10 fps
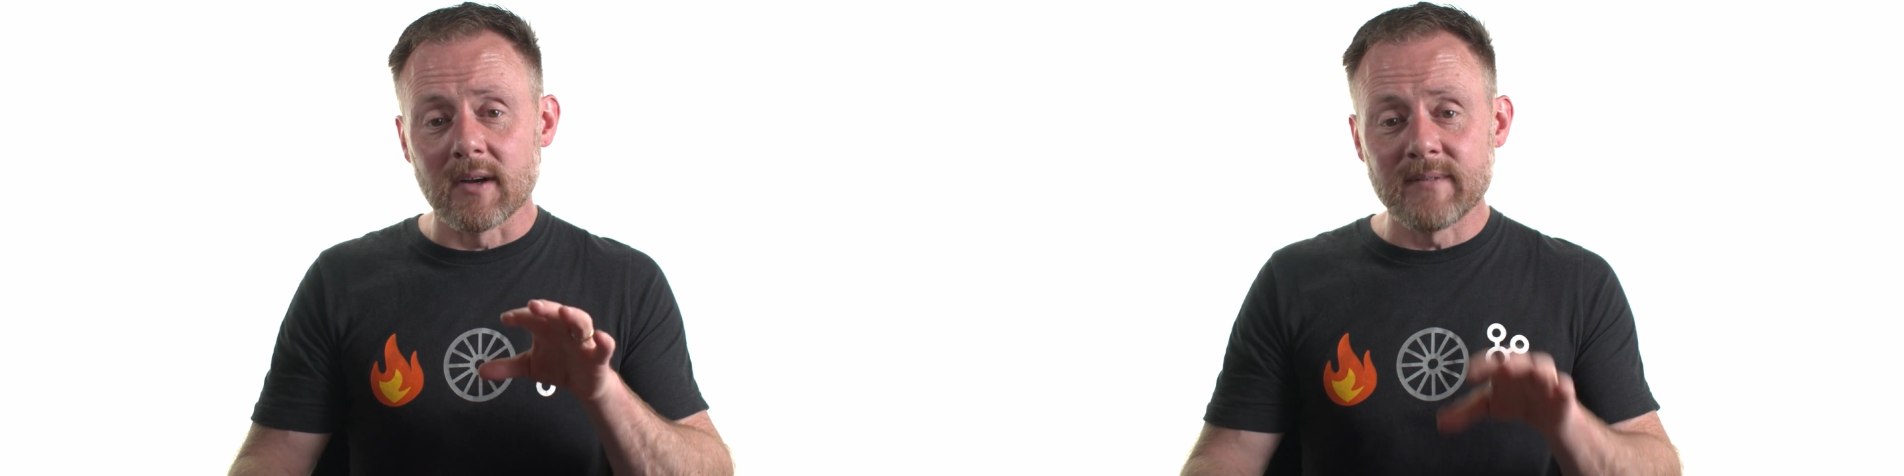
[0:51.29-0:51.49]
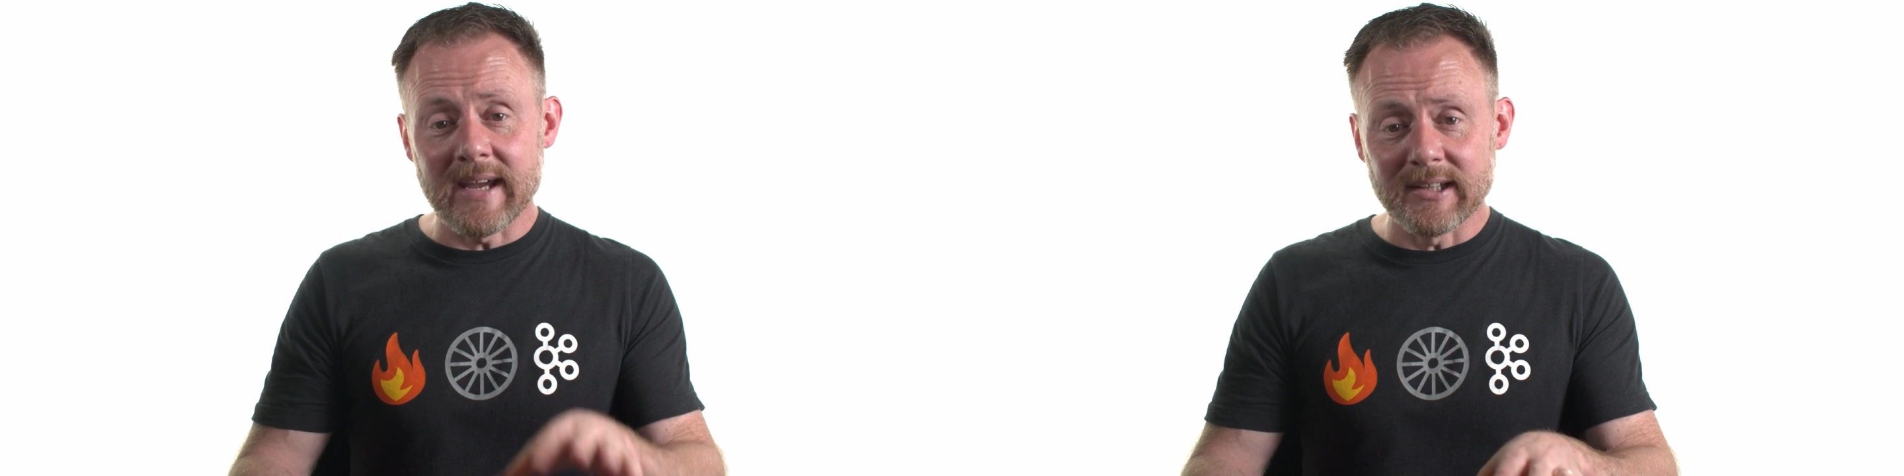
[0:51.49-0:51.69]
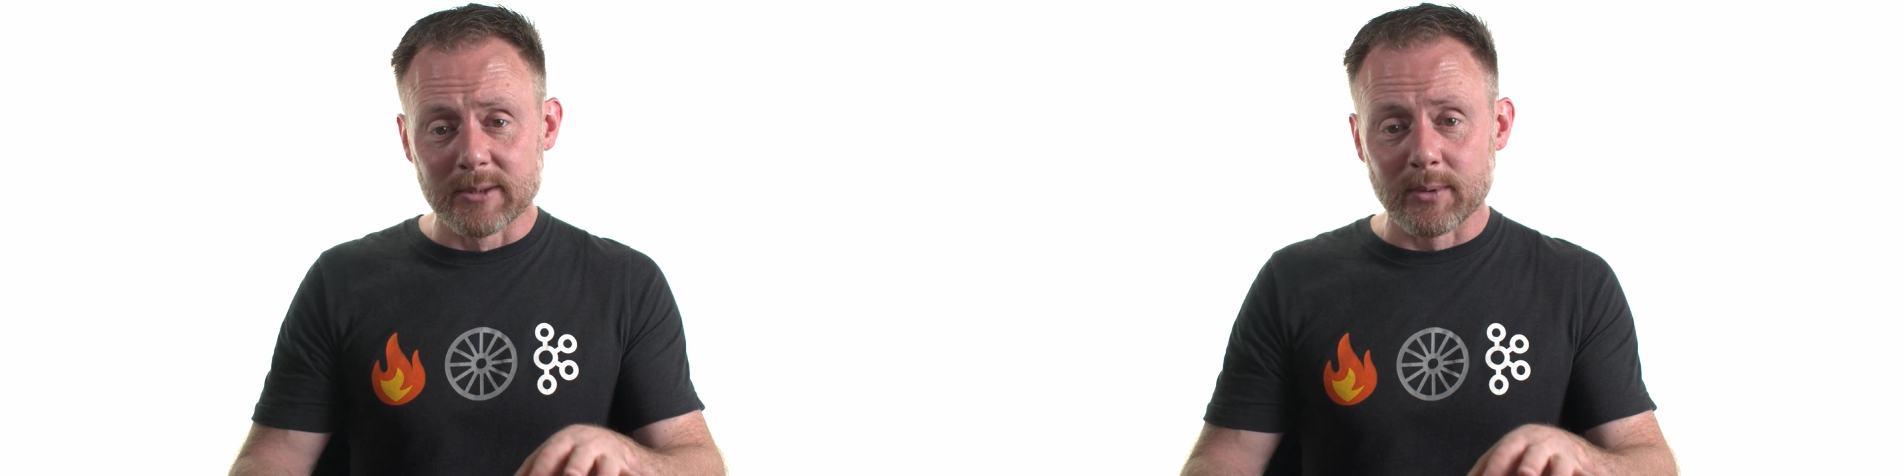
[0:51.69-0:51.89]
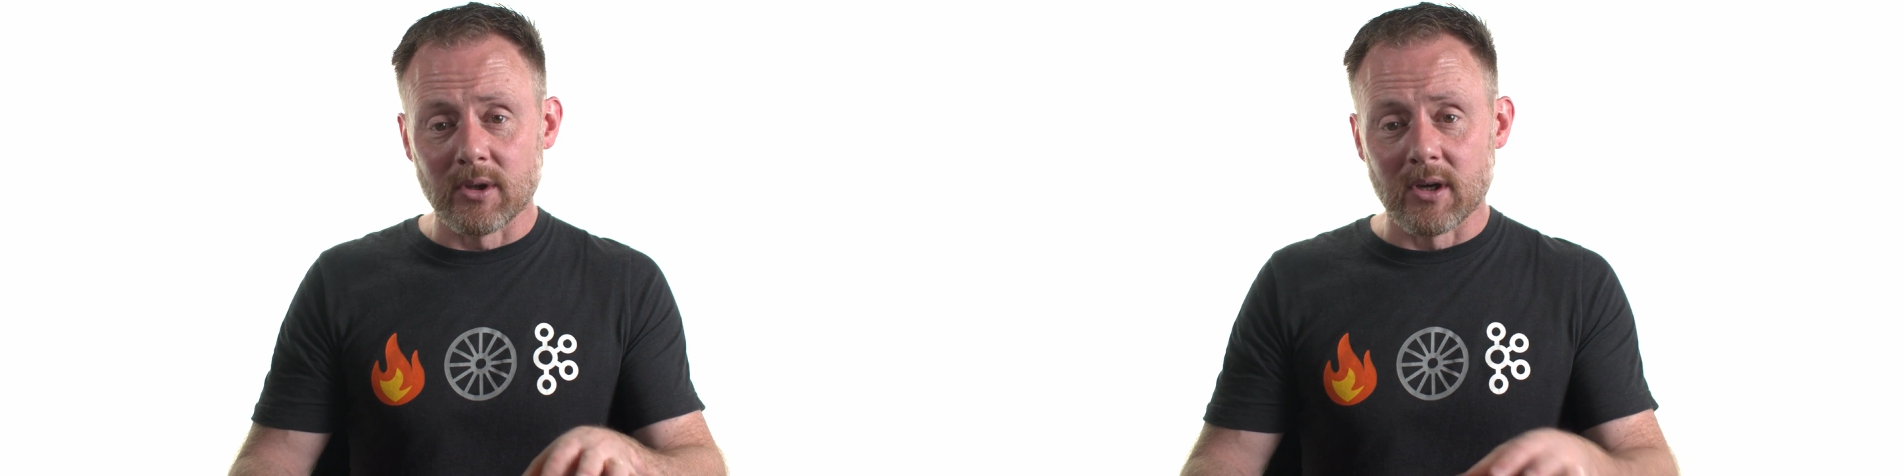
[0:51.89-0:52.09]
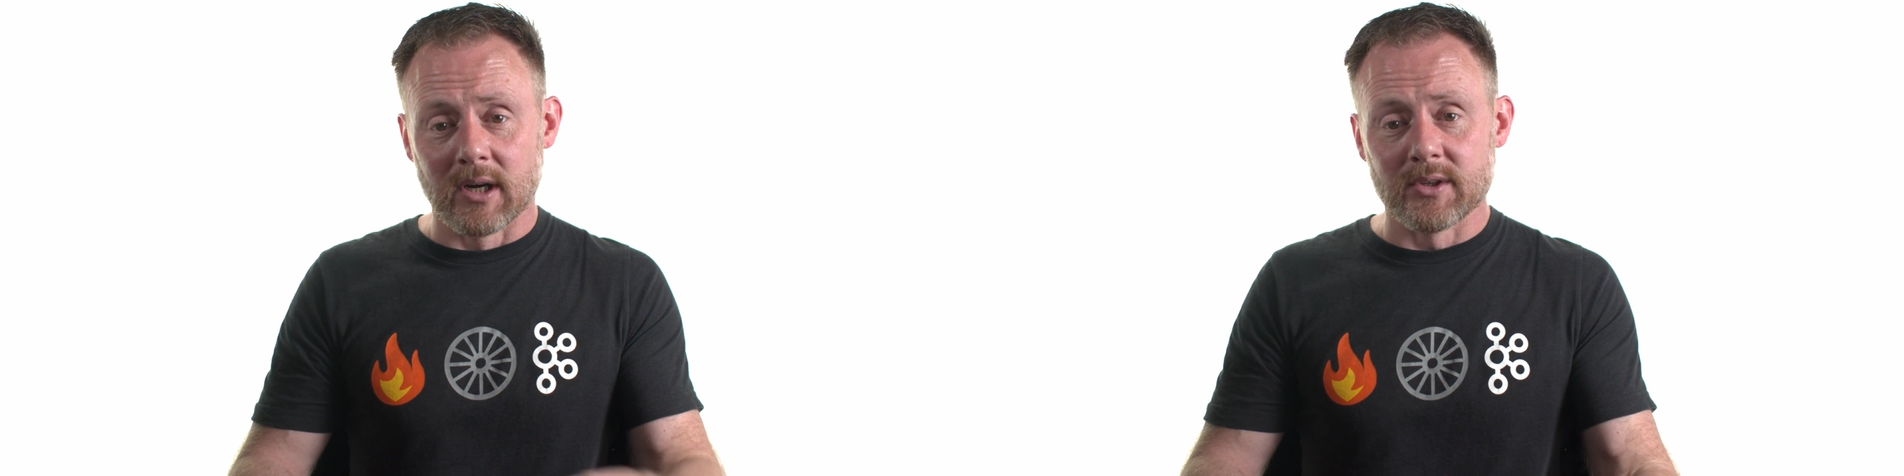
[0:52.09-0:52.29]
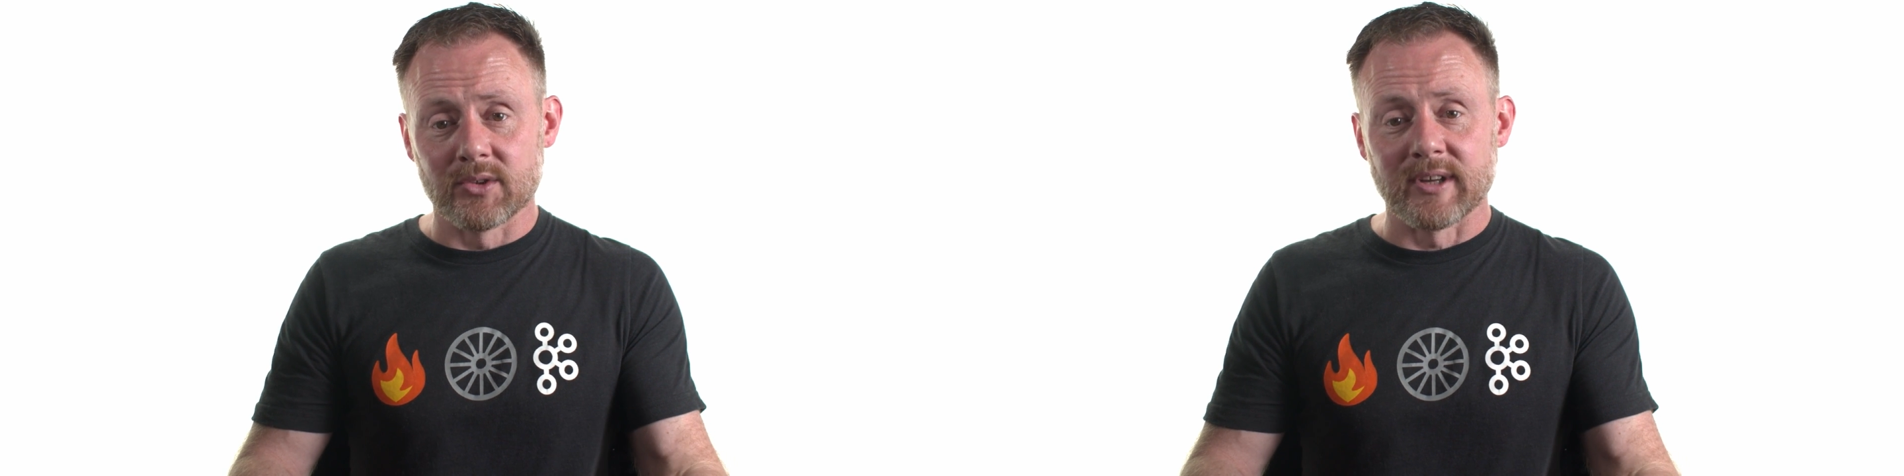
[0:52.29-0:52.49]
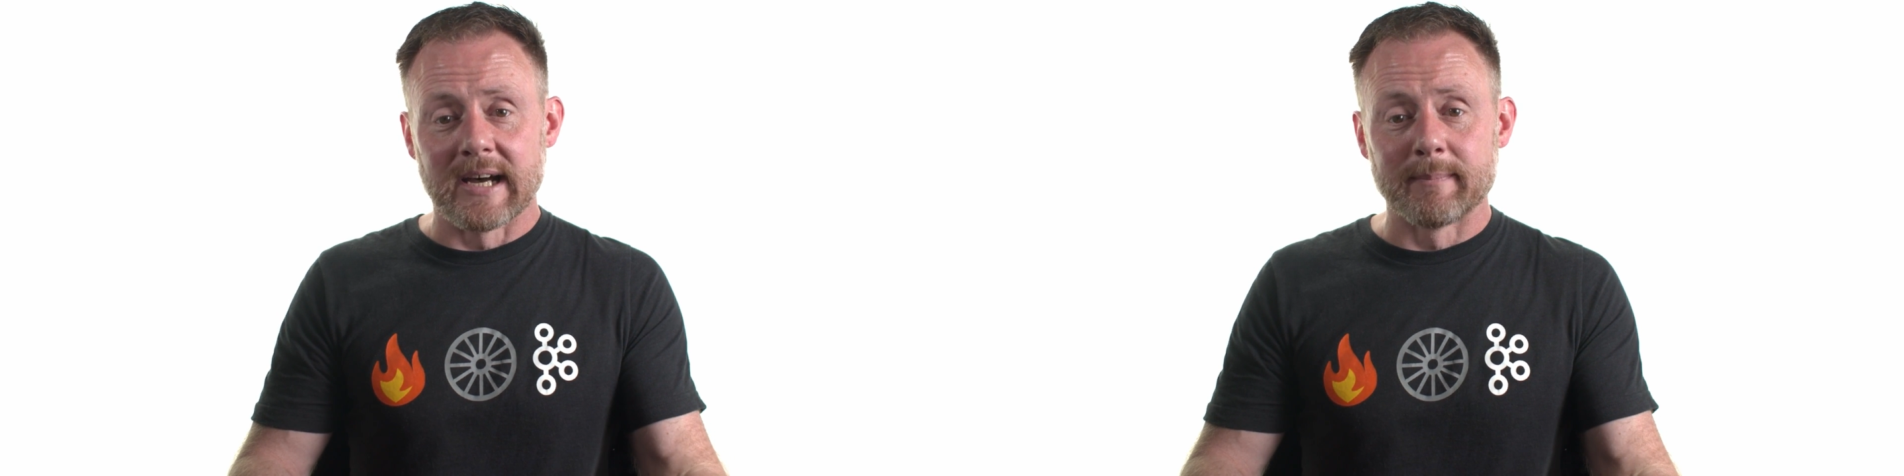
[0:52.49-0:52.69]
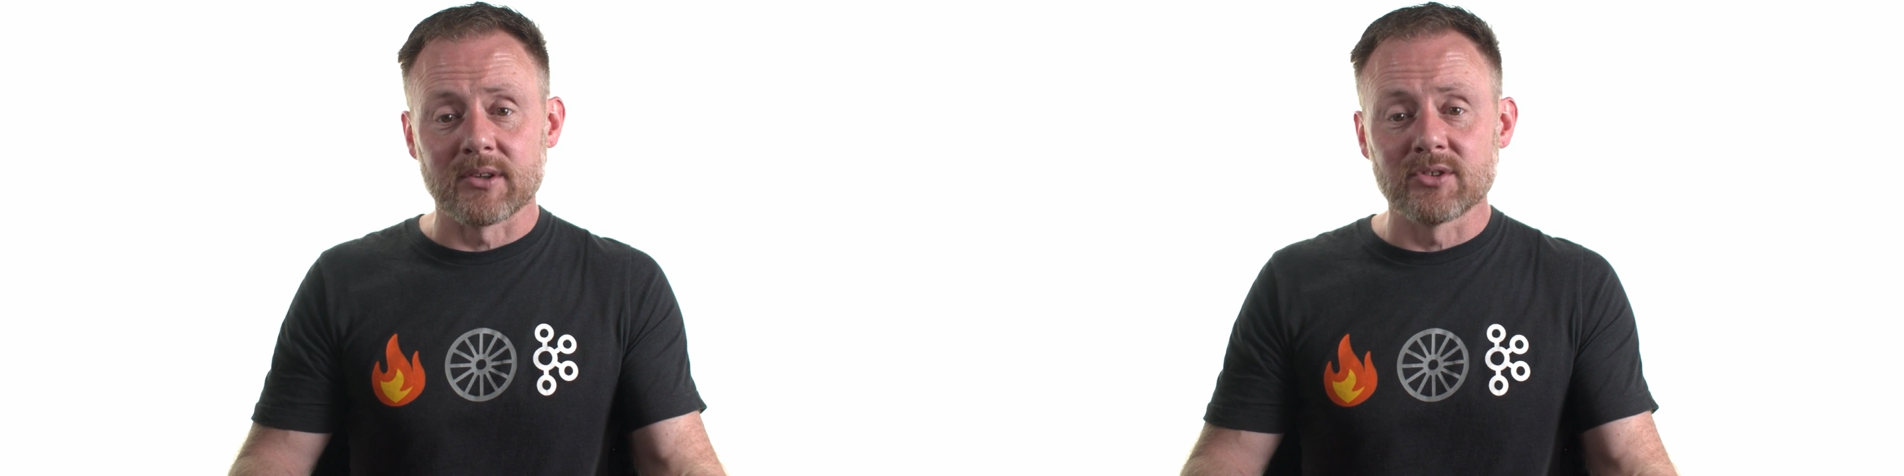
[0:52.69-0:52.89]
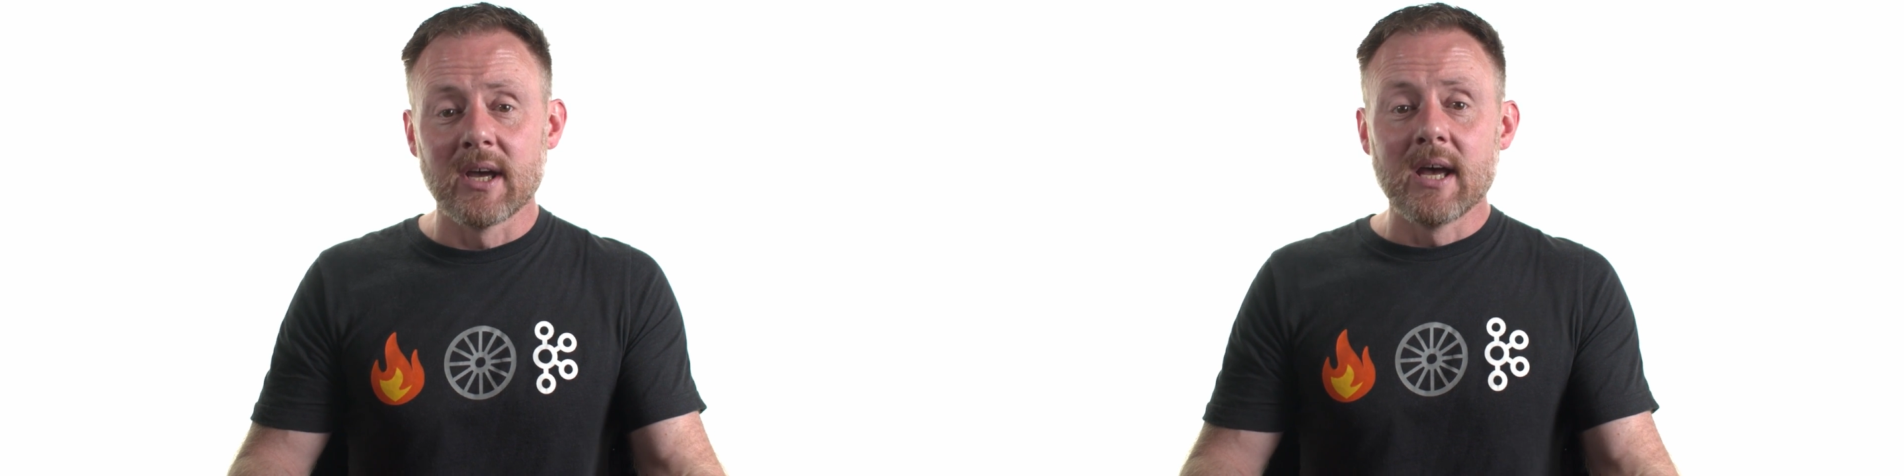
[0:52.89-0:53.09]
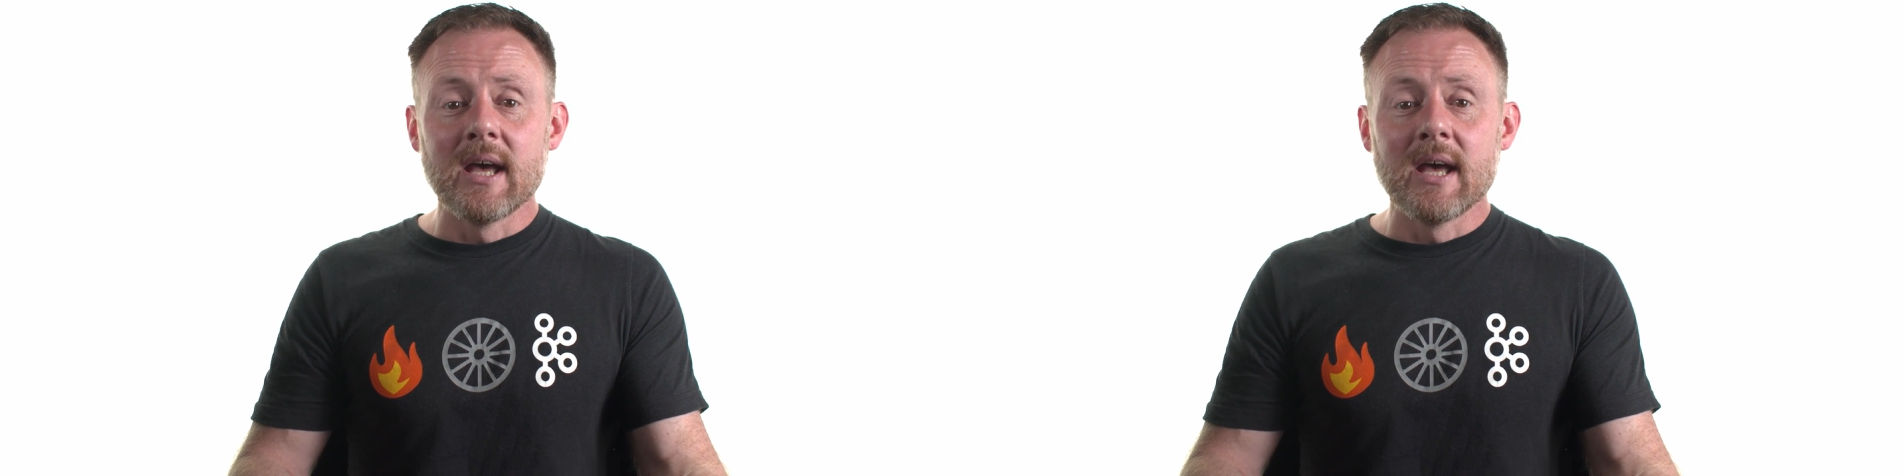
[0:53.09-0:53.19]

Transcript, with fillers: available on those topics,